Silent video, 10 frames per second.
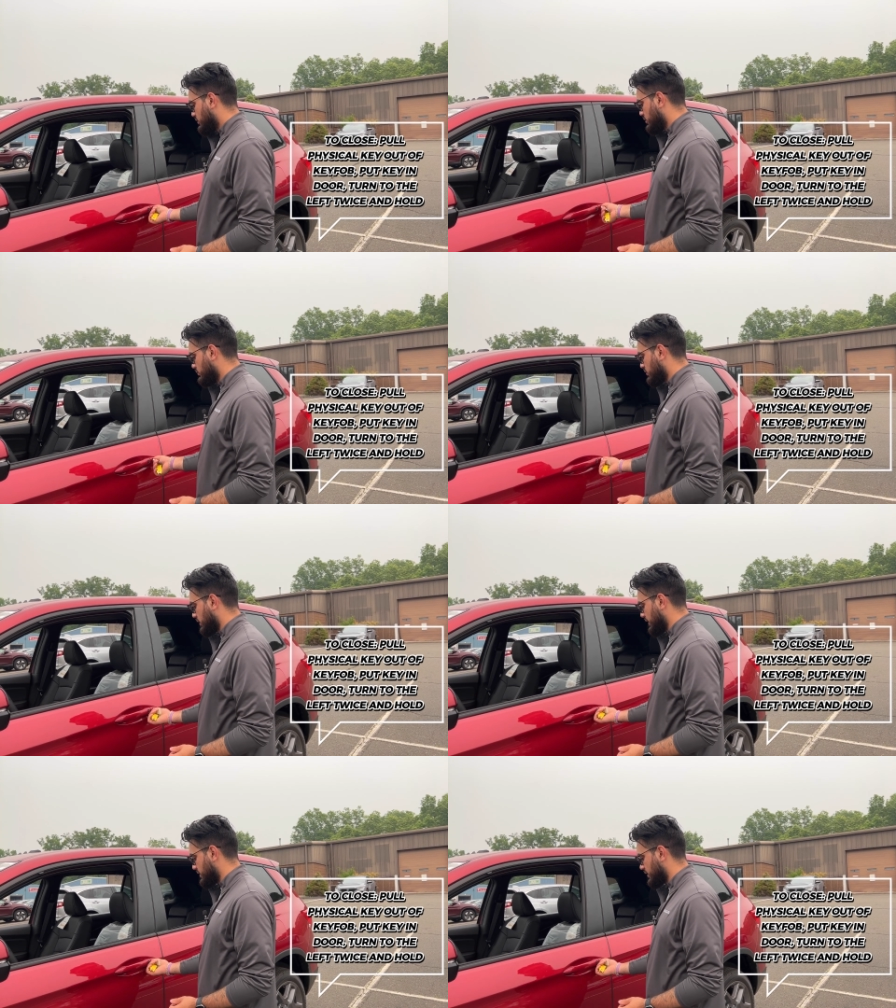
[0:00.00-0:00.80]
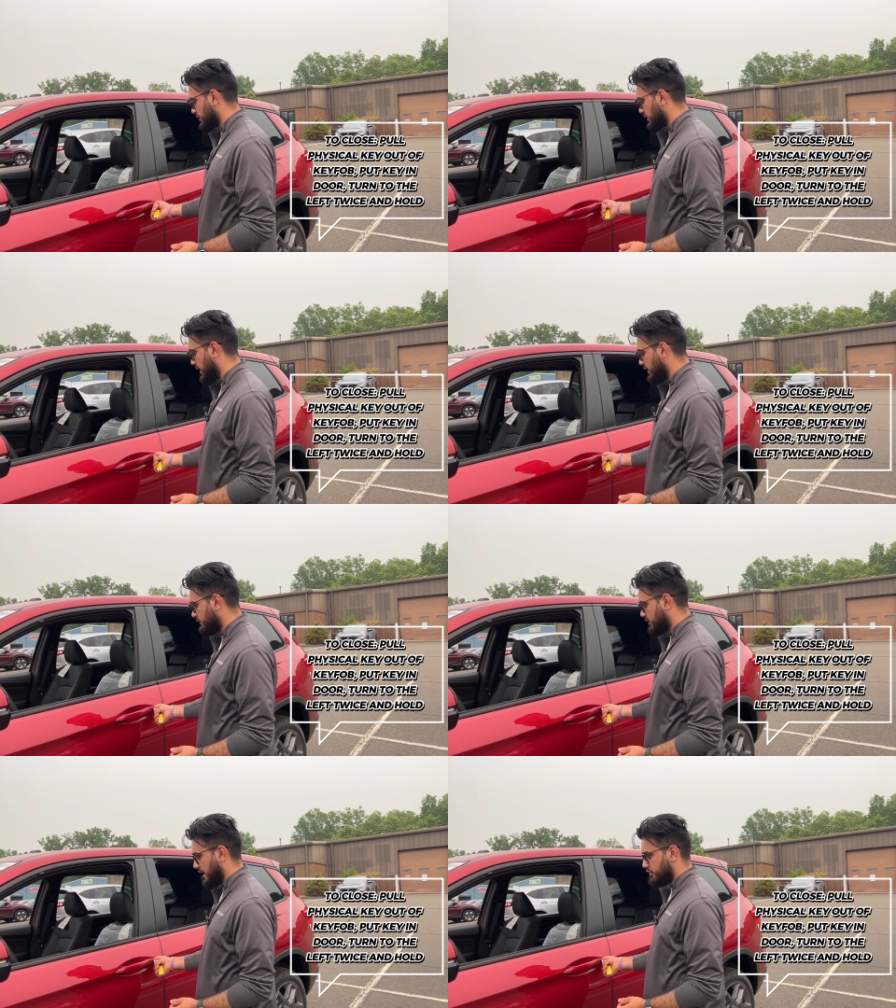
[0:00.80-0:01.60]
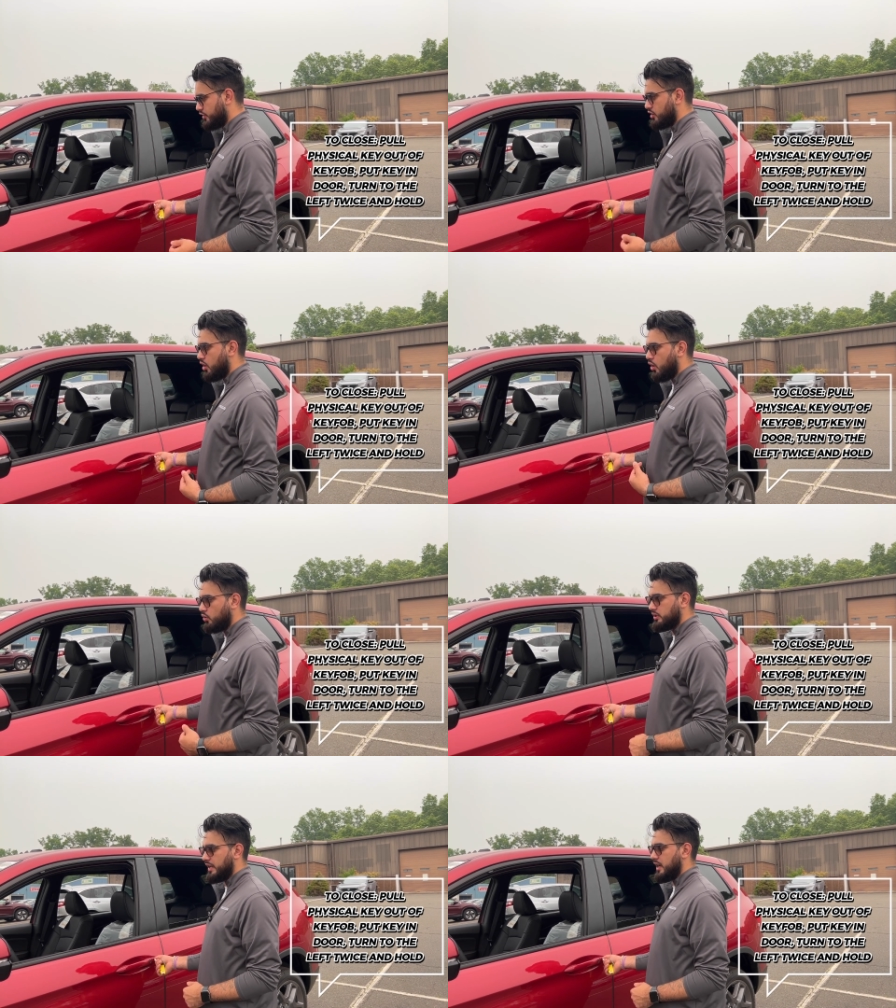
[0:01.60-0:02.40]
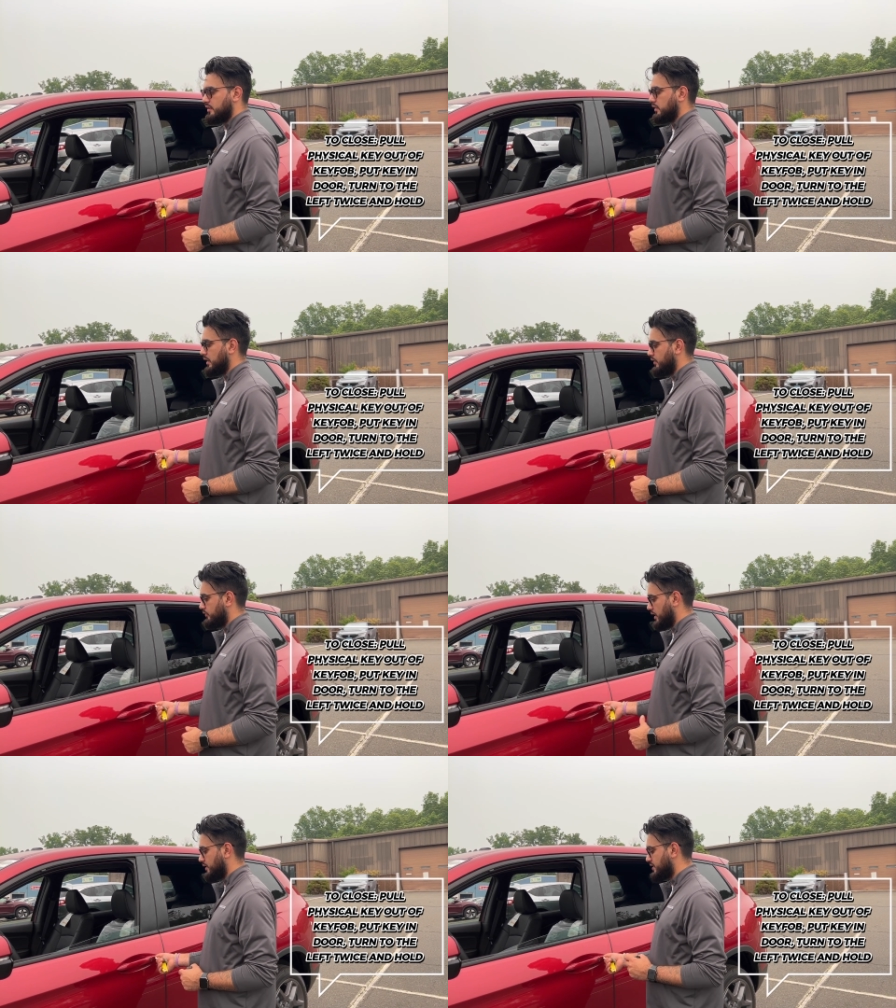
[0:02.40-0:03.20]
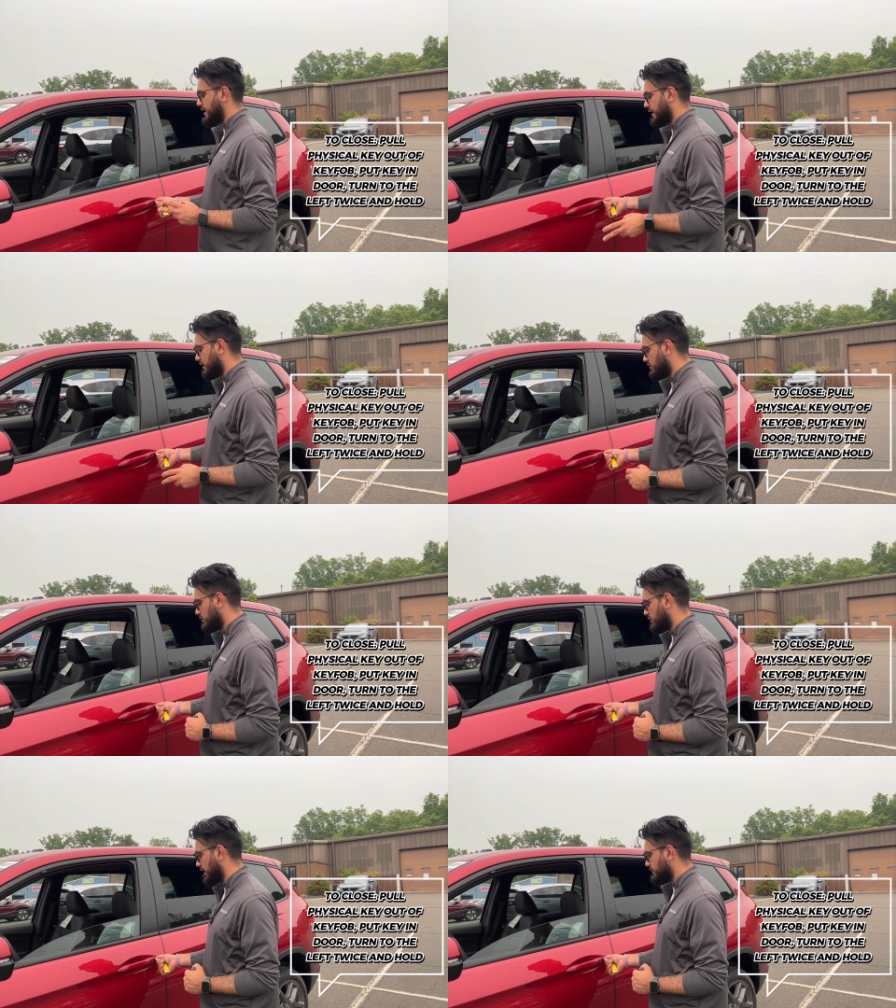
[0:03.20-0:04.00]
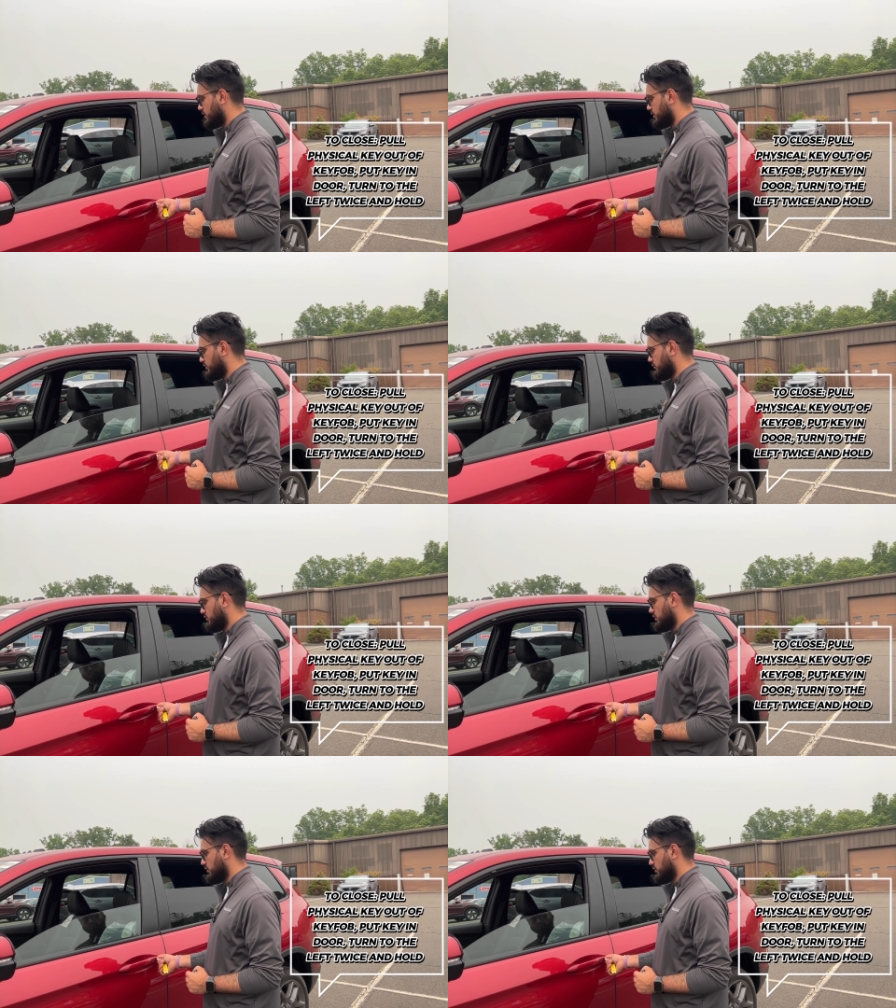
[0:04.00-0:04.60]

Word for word: two clicks to the left, and you're going to hold it on the left, on the second left turn,